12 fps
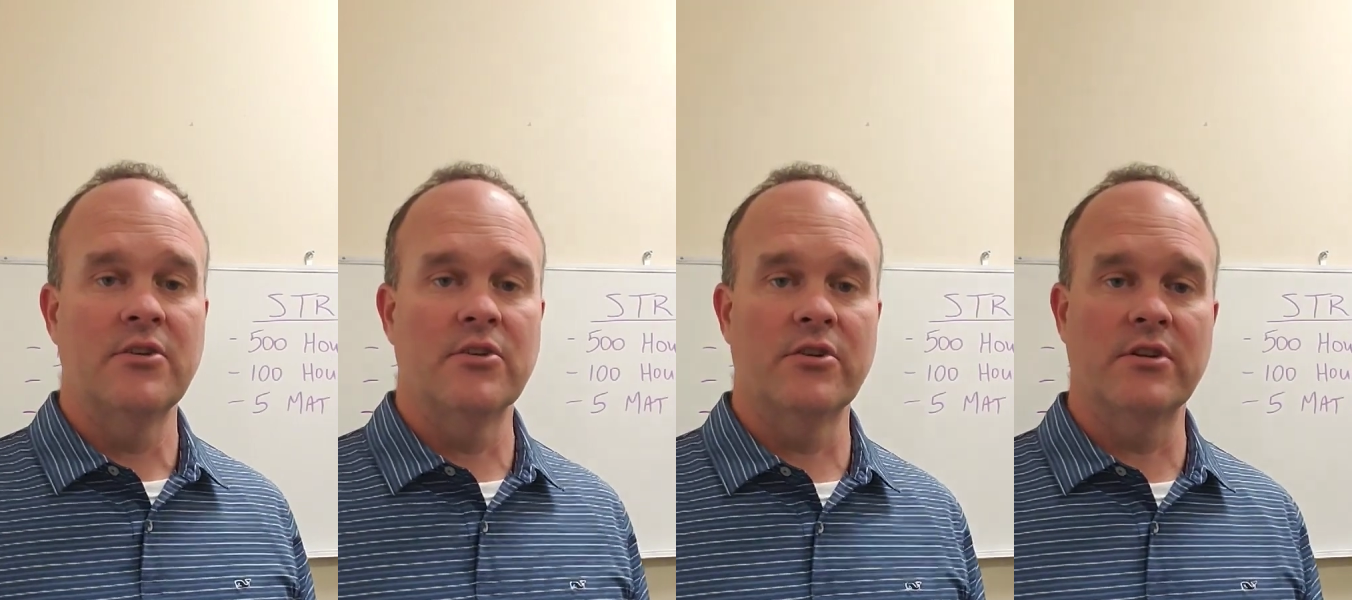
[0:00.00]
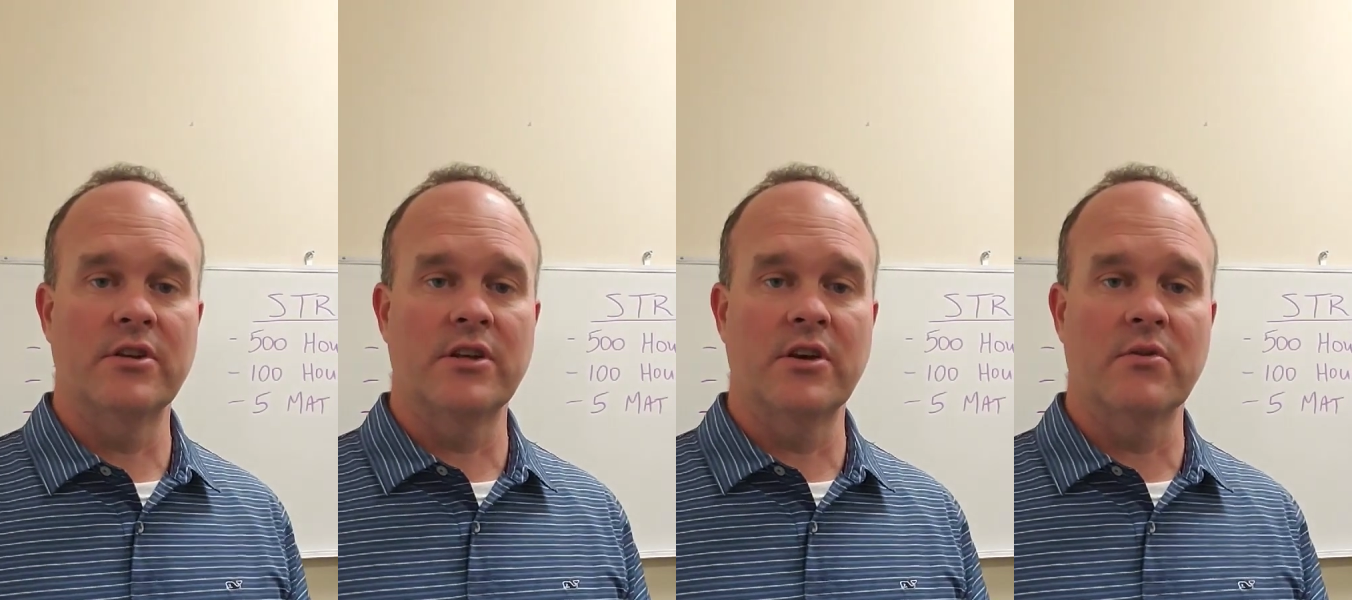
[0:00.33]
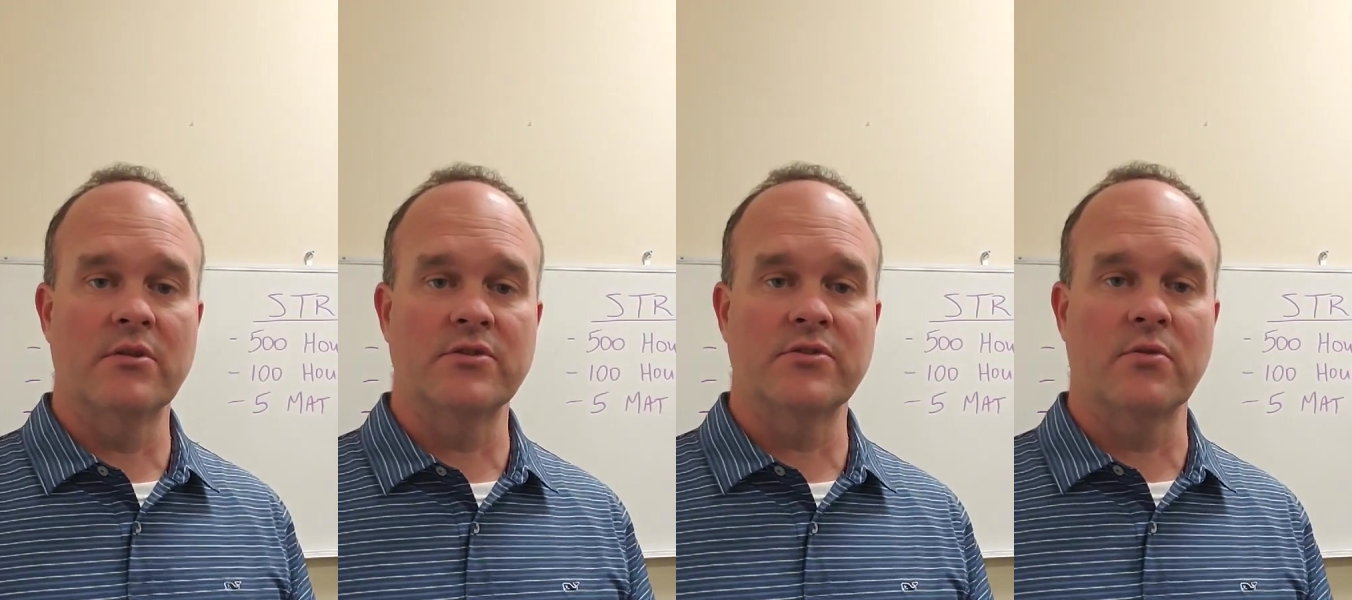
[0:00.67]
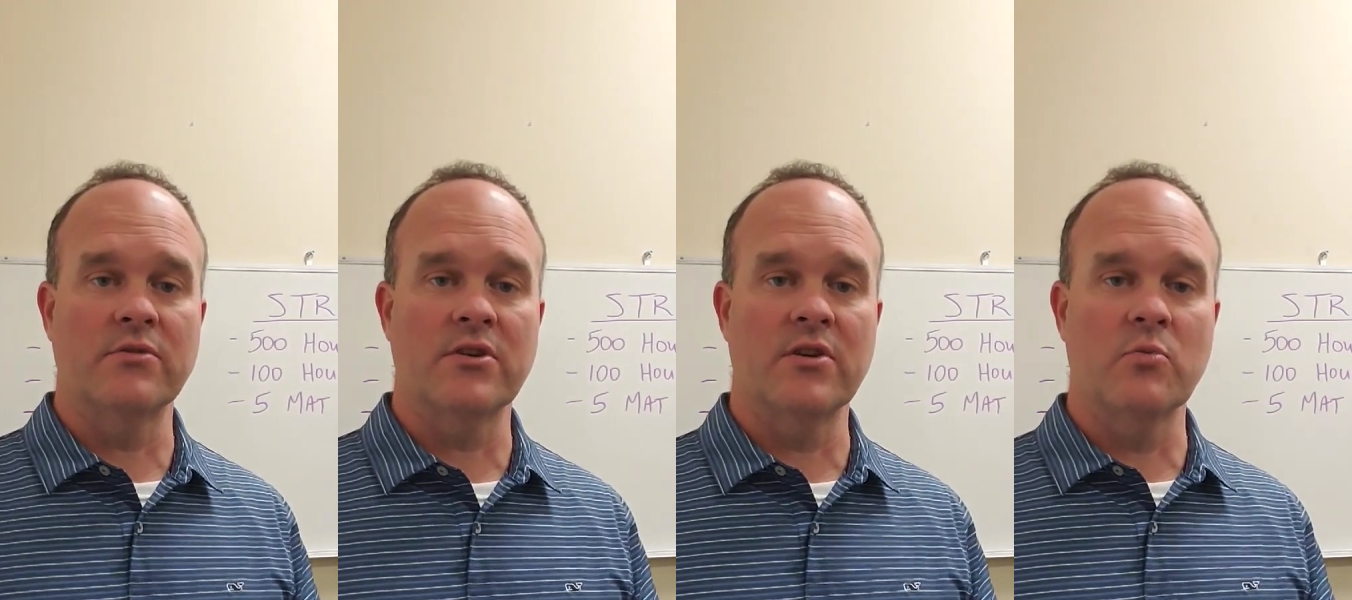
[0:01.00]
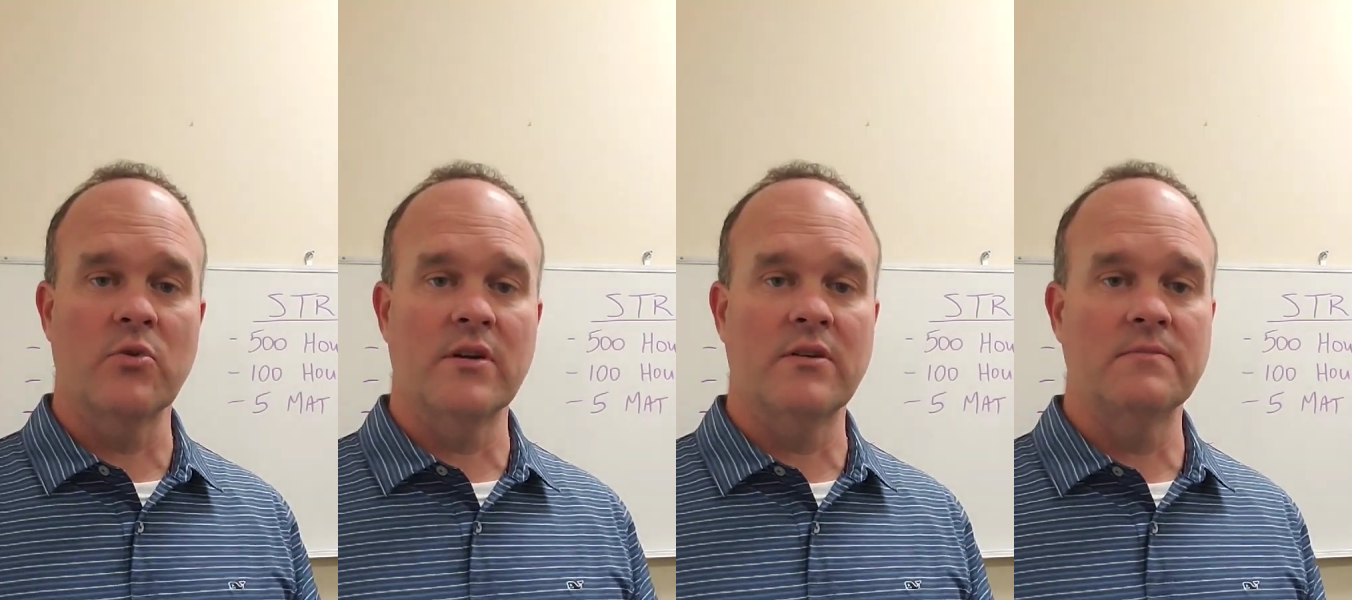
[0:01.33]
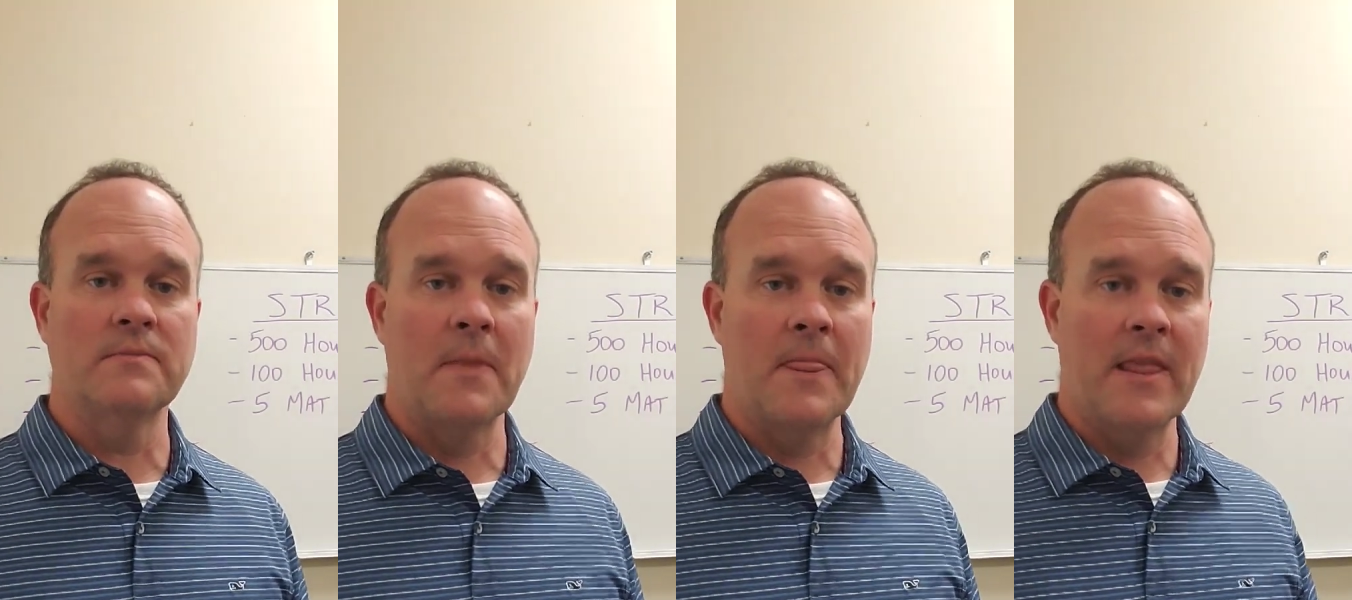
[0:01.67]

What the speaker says: you're good to go on a short-term rental.